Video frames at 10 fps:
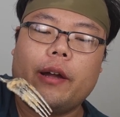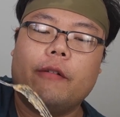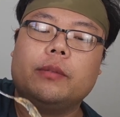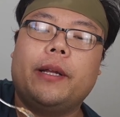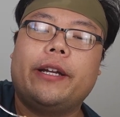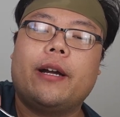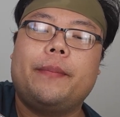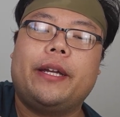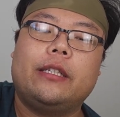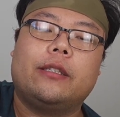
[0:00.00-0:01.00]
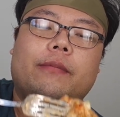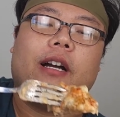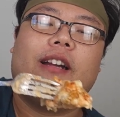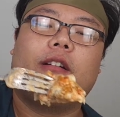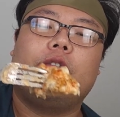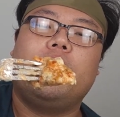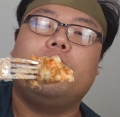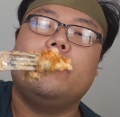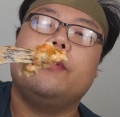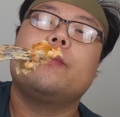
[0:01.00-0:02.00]
I was planning on making some kind of Korean
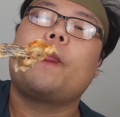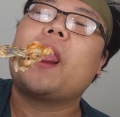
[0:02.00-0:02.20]
food,